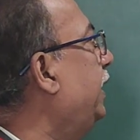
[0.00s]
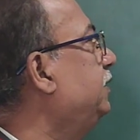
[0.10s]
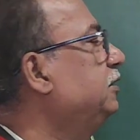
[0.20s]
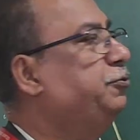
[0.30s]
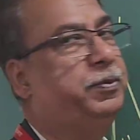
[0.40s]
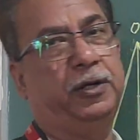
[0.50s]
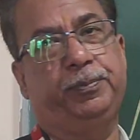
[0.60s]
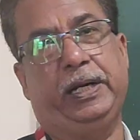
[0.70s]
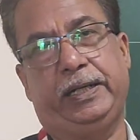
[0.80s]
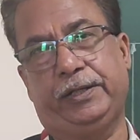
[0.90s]
edge is
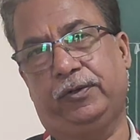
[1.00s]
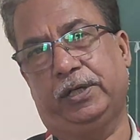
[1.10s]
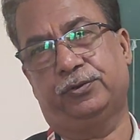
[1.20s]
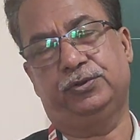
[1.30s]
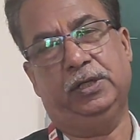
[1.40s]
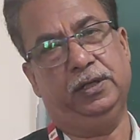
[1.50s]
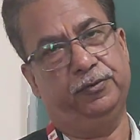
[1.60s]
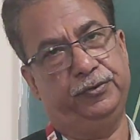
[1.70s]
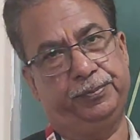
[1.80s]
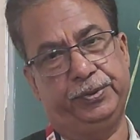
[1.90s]
perpendicular to the
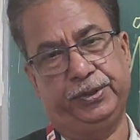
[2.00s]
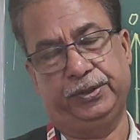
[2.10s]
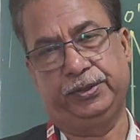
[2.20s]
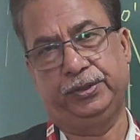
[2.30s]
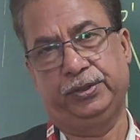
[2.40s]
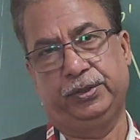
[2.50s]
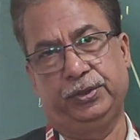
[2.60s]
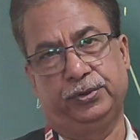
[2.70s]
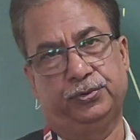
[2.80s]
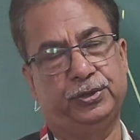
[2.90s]
VP.
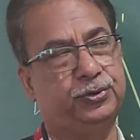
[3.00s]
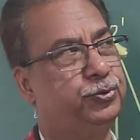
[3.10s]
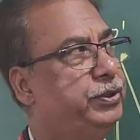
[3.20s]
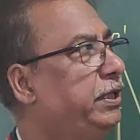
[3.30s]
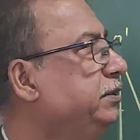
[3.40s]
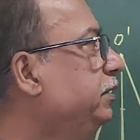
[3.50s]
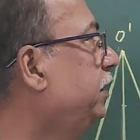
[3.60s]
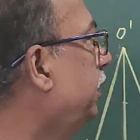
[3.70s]
So students,